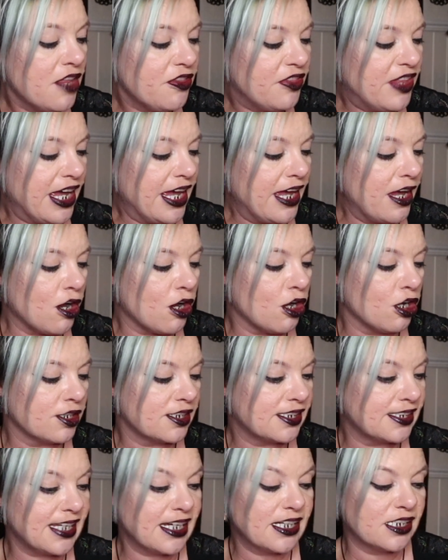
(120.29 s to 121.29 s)
There are
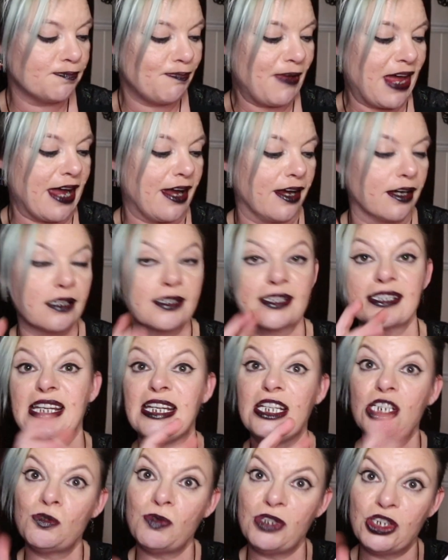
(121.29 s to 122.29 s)
6 packs,
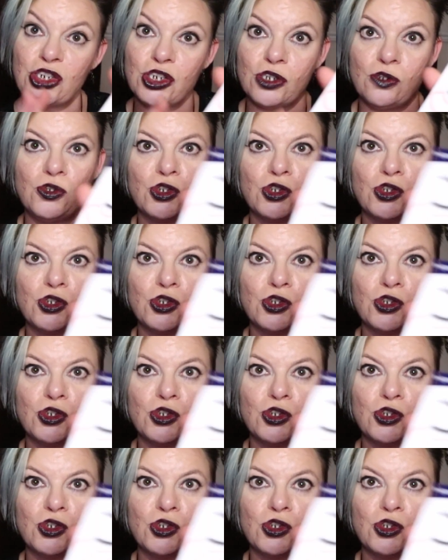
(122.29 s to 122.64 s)
each with 2